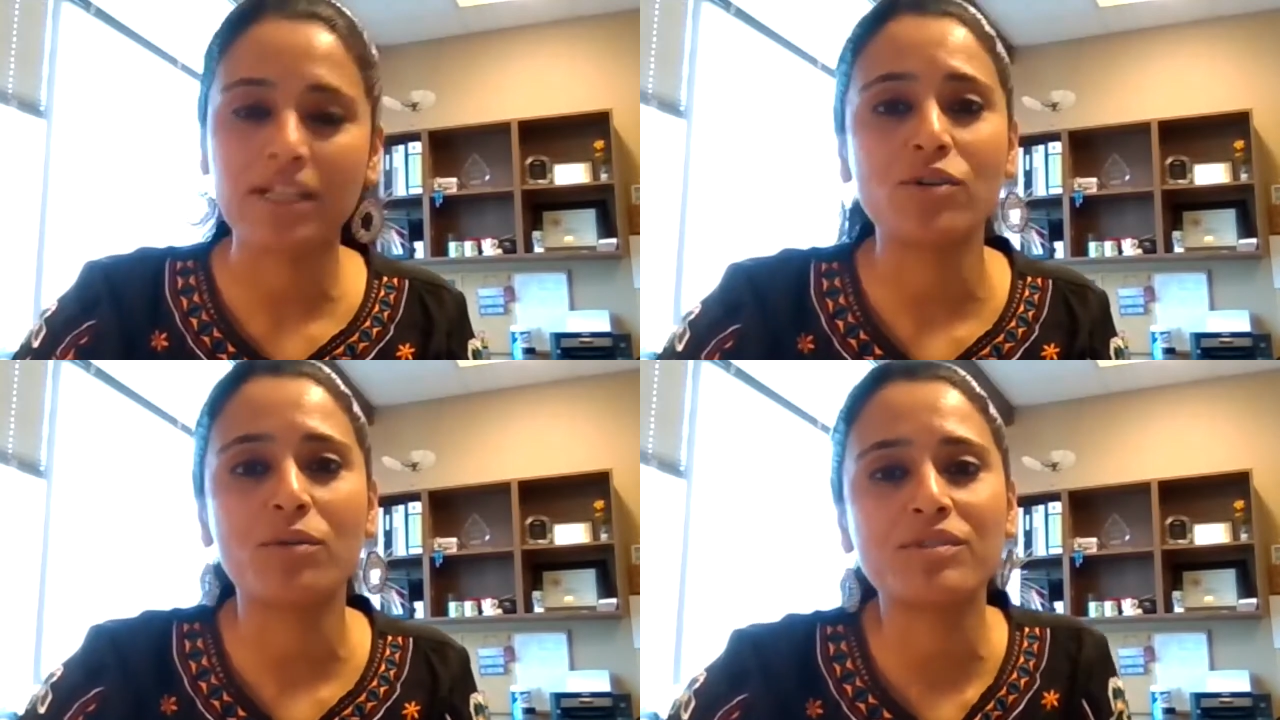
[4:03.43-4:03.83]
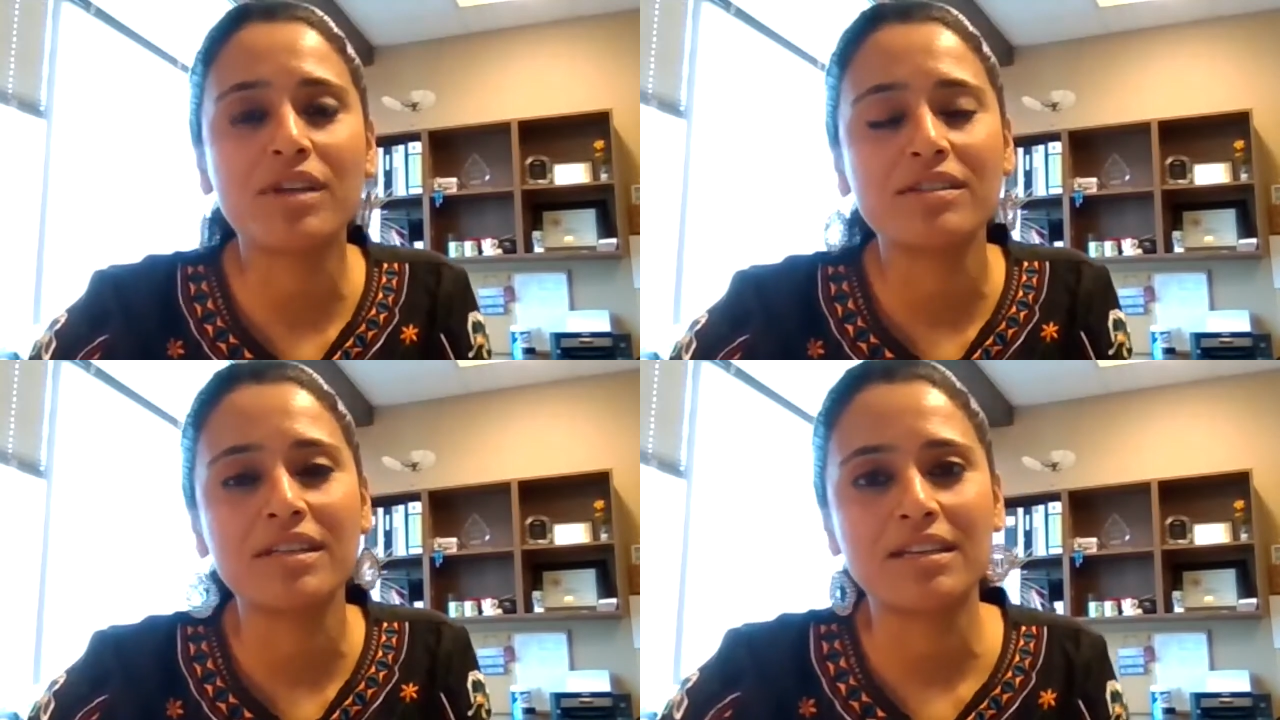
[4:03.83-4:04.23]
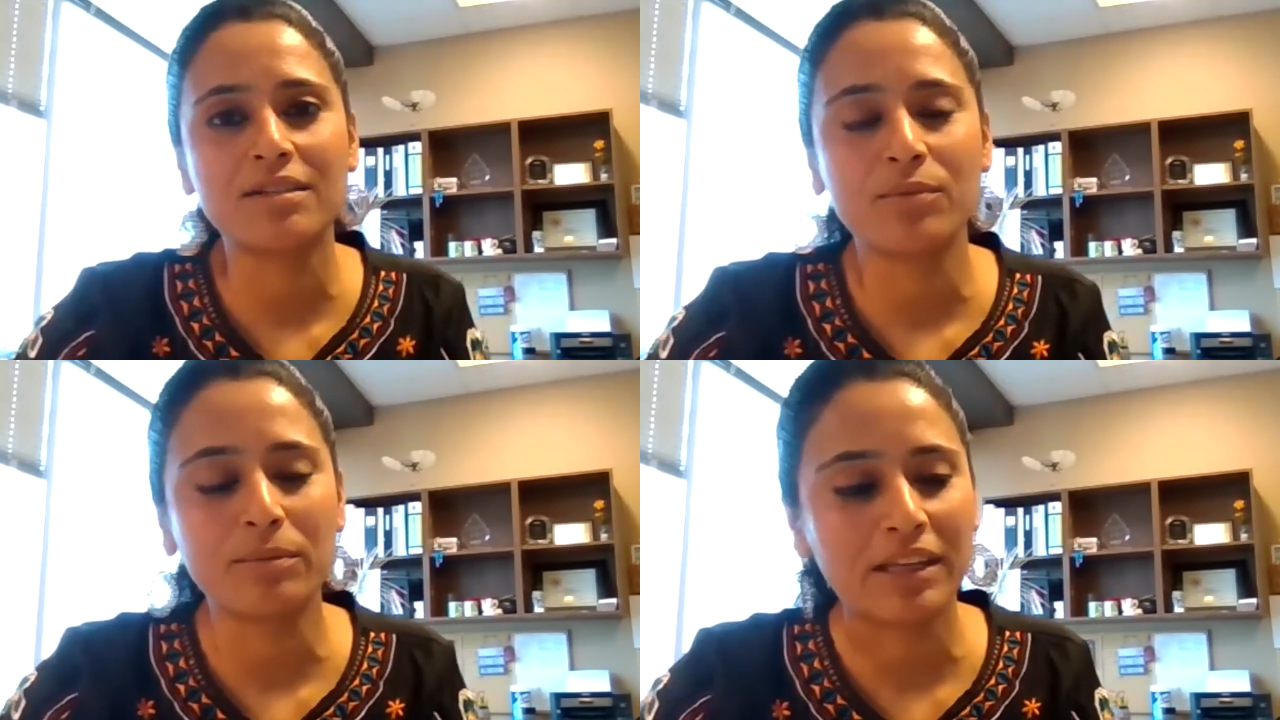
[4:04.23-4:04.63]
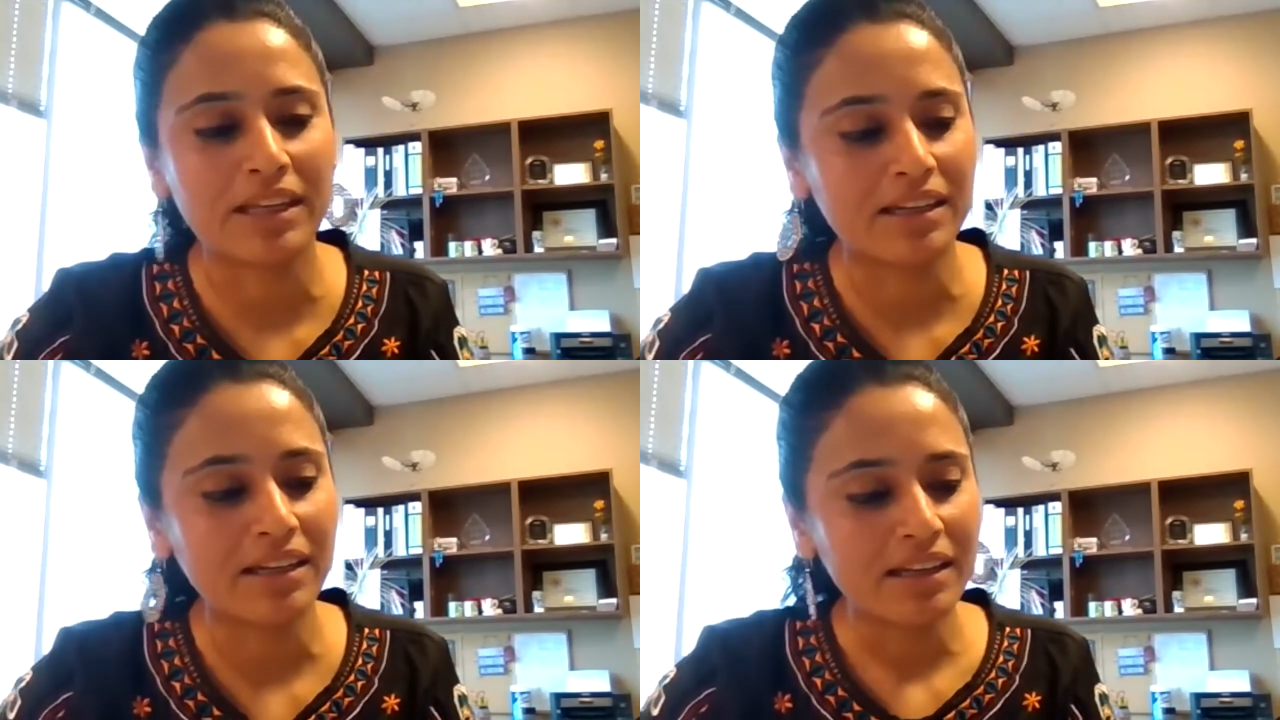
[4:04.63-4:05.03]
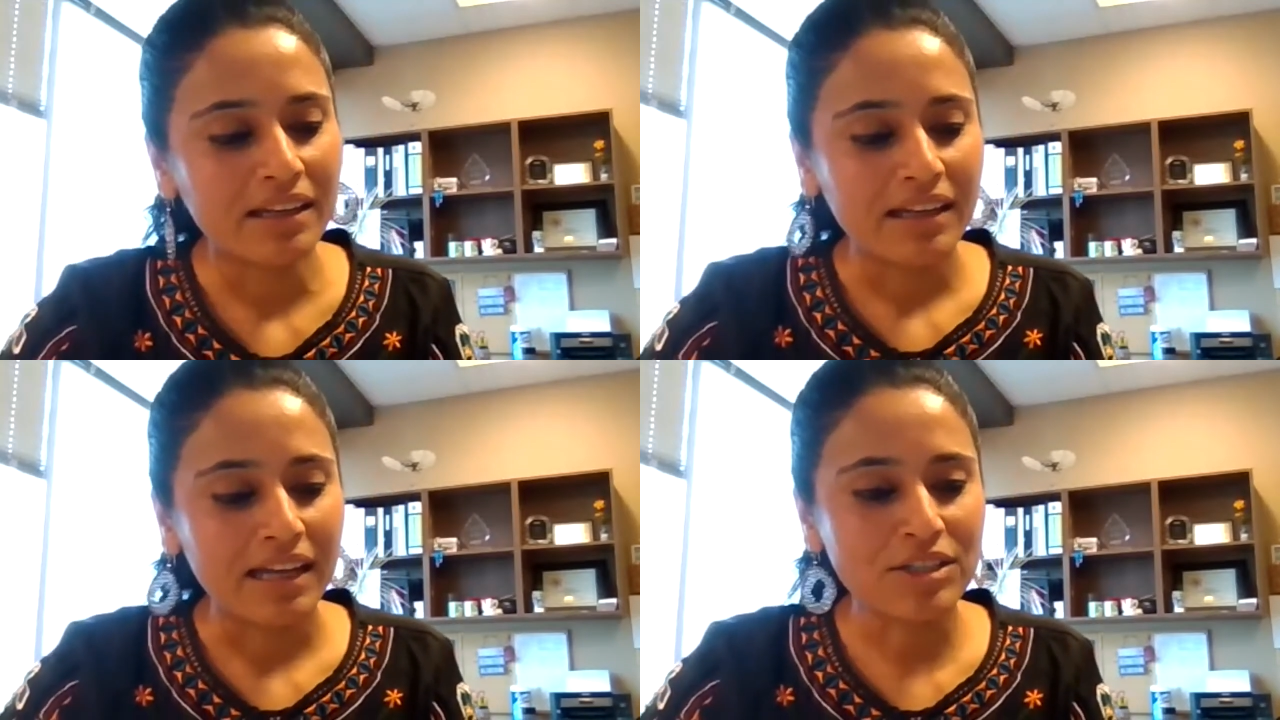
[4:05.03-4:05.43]
that's always resonated with me.
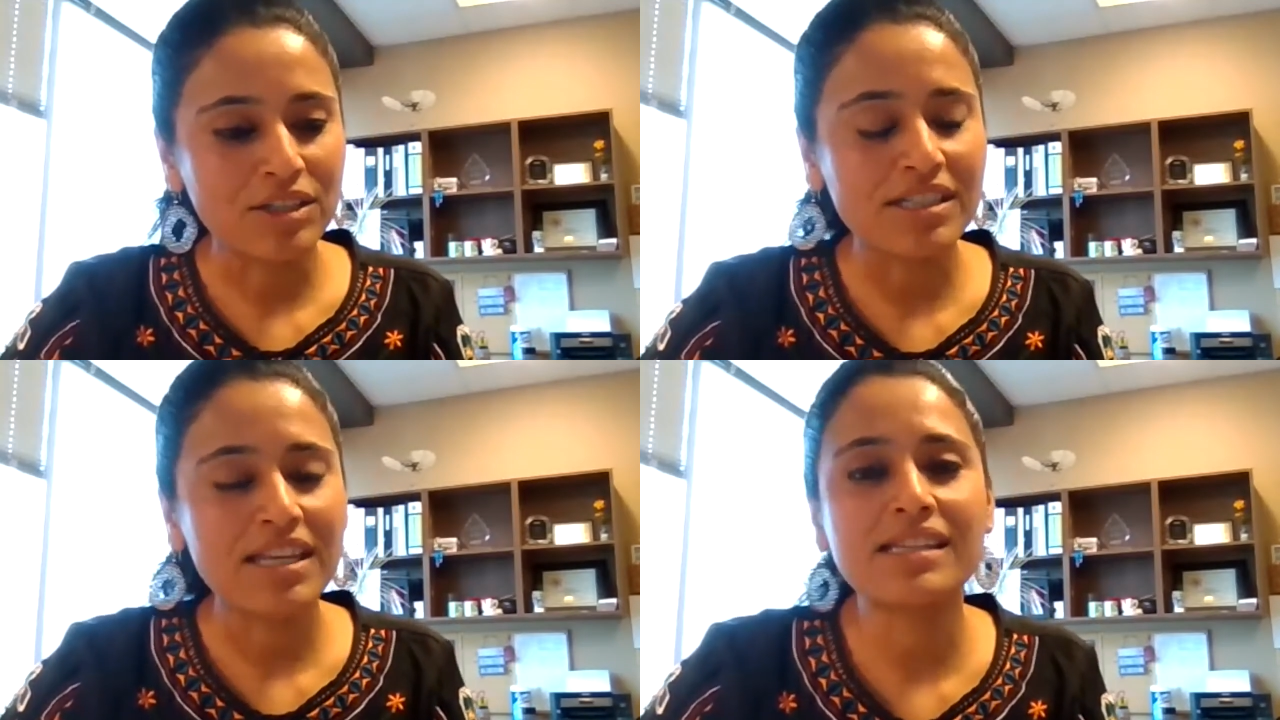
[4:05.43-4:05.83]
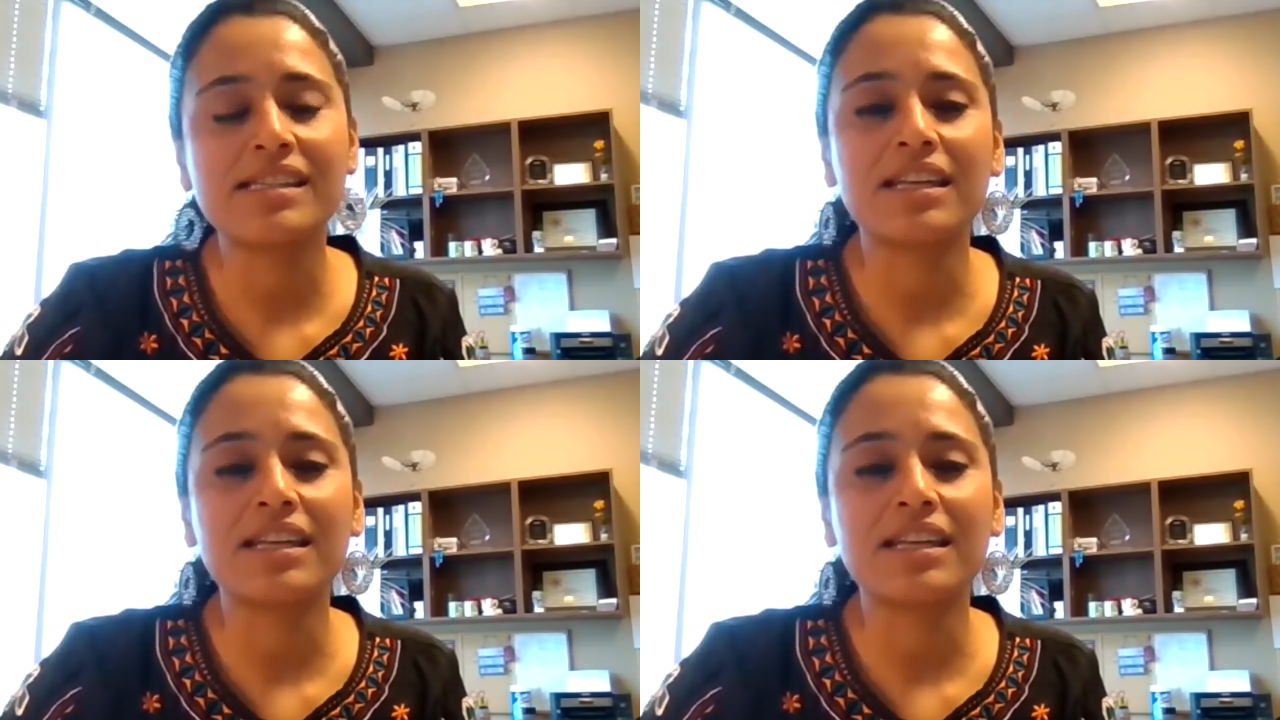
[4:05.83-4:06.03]
And she says